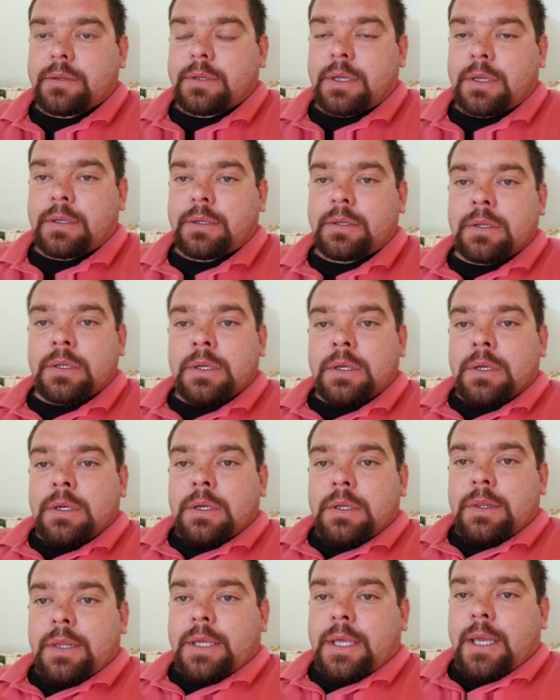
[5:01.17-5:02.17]

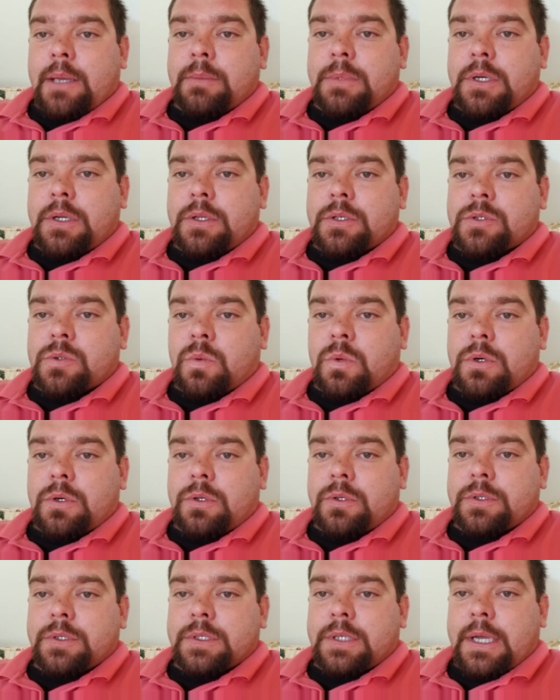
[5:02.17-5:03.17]
They came into this
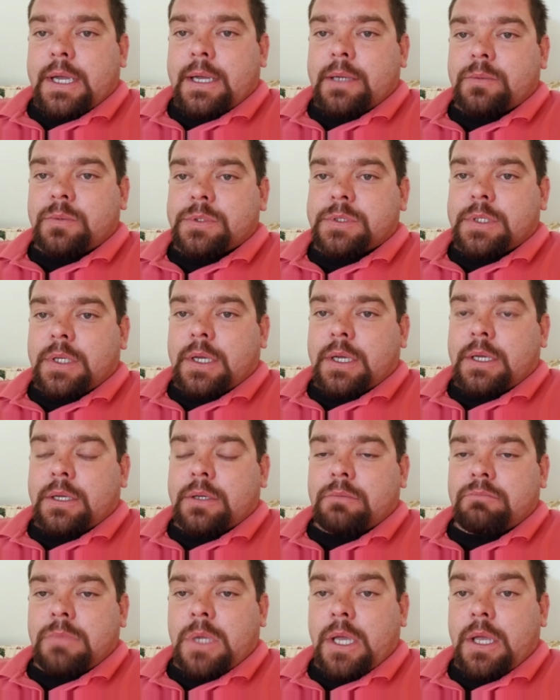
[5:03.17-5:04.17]
world and God was
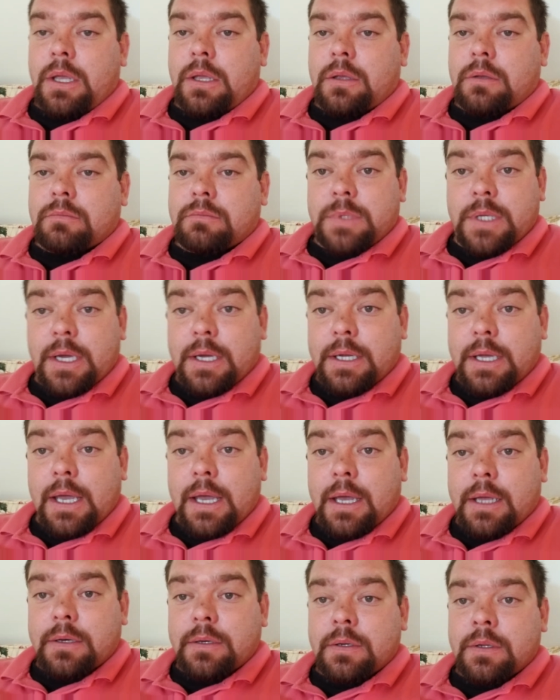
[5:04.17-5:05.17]
like, hey, yeah,
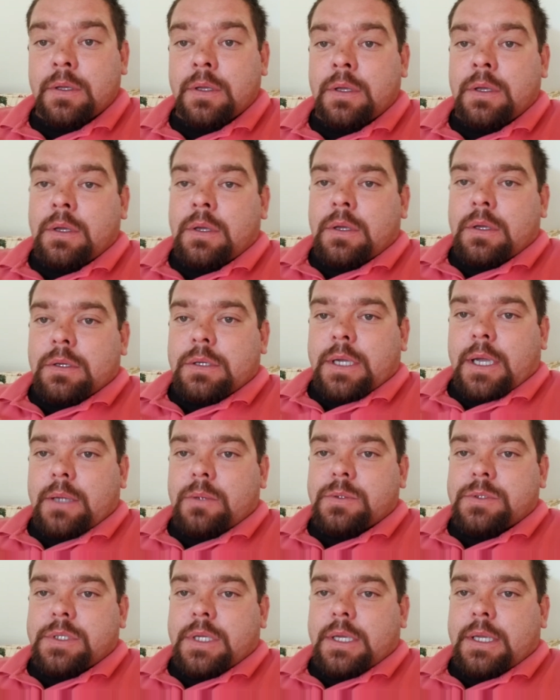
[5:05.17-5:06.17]
God
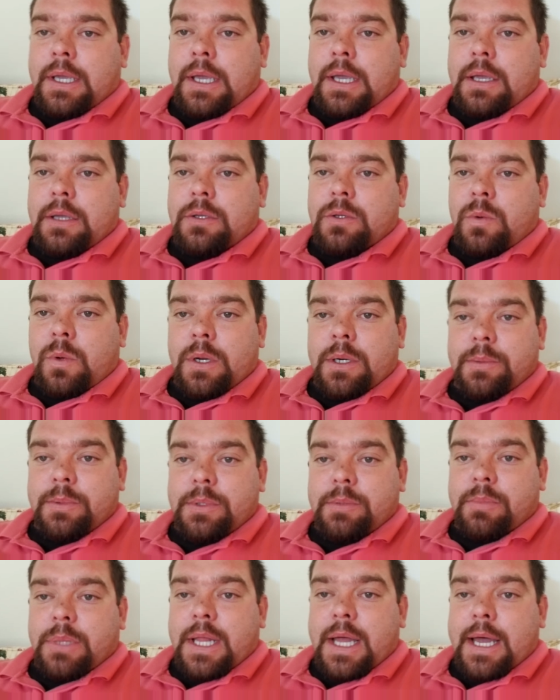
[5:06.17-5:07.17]
was like, hey, you want to be
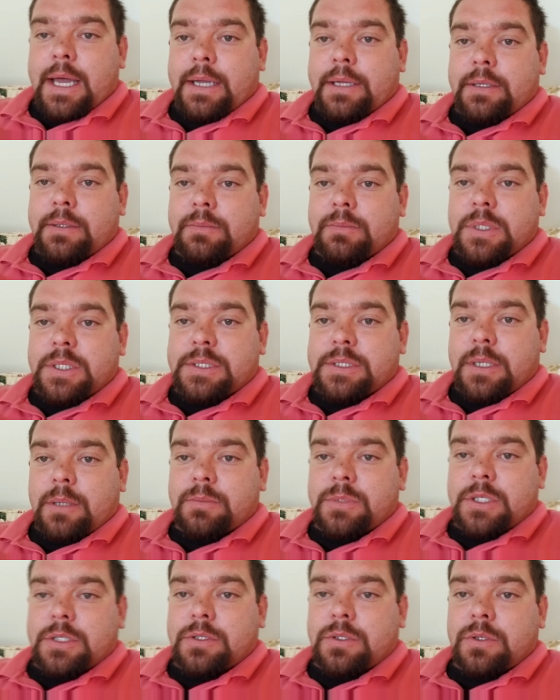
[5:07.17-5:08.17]
black and be
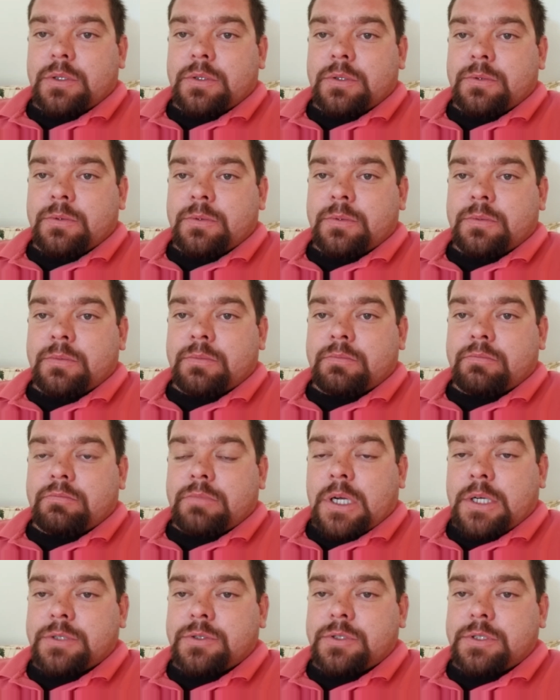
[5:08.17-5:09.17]
subject to
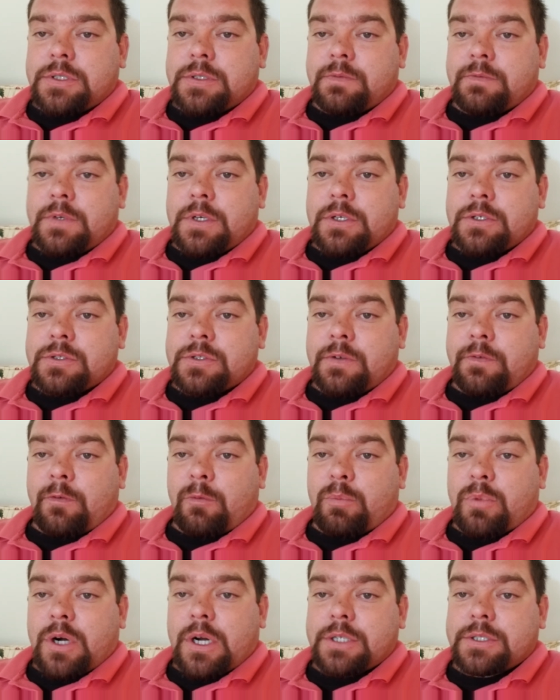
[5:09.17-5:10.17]
hundreds of years of
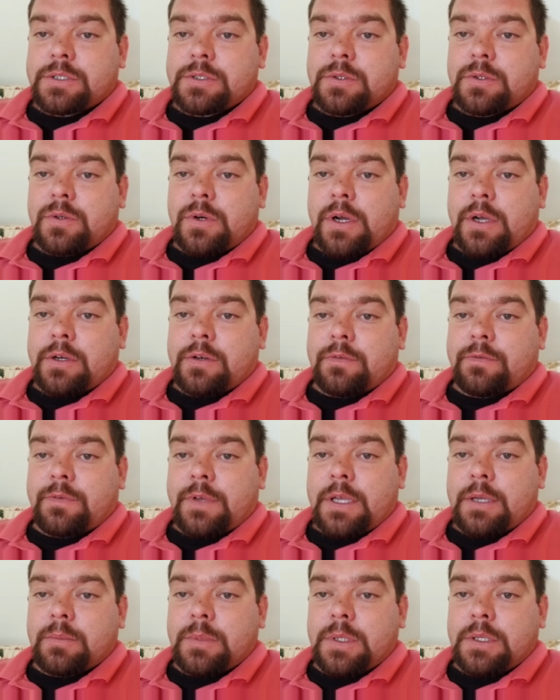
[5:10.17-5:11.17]
oppression throughout your
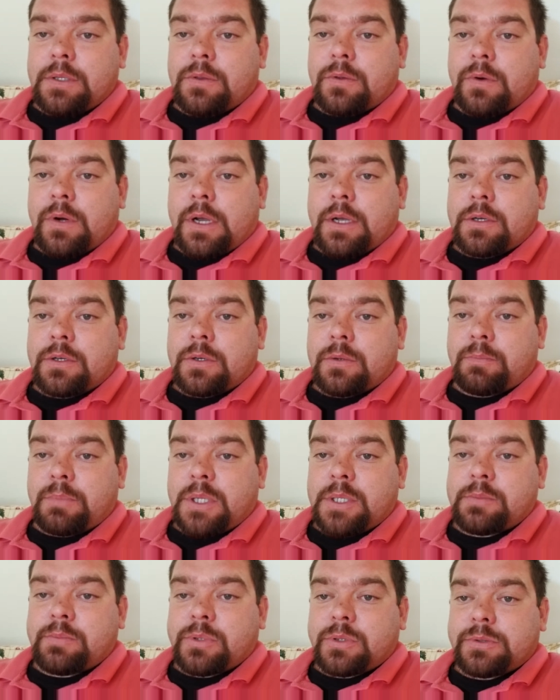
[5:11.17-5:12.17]
family, throughout your
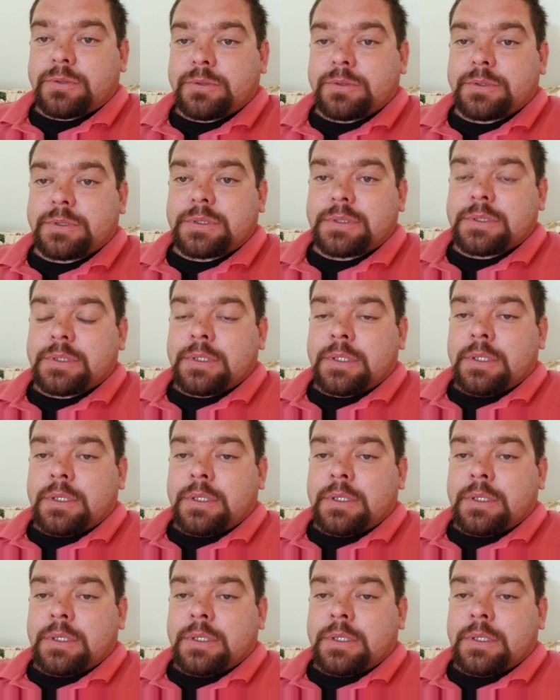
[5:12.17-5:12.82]
people's